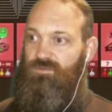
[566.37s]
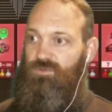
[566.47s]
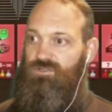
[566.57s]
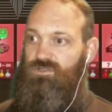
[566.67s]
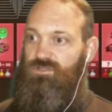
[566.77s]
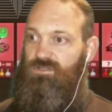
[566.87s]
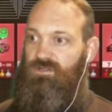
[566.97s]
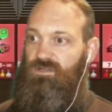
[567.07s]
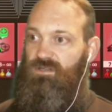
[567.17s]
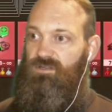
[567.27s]
which
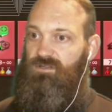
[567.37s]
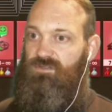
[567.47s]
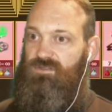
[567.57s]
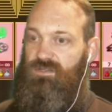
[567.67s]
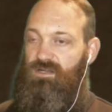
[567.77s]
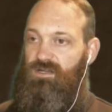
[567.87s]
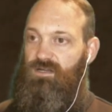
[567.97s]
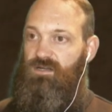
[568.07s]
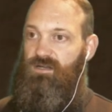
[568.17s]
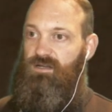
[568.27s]
is
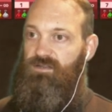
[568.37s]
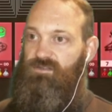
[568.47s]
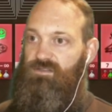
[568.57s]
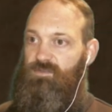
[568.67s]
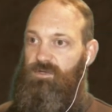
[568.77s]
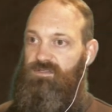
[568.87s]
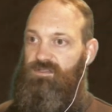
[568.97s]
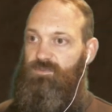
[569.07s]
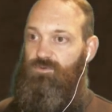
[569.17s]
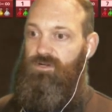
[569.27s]
the space
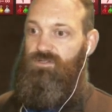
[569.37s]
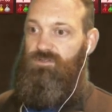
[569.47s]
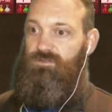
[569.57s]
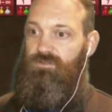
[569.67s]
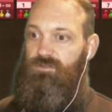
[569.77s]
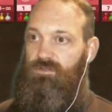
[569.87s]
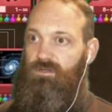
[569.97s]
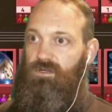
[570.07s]
exploration.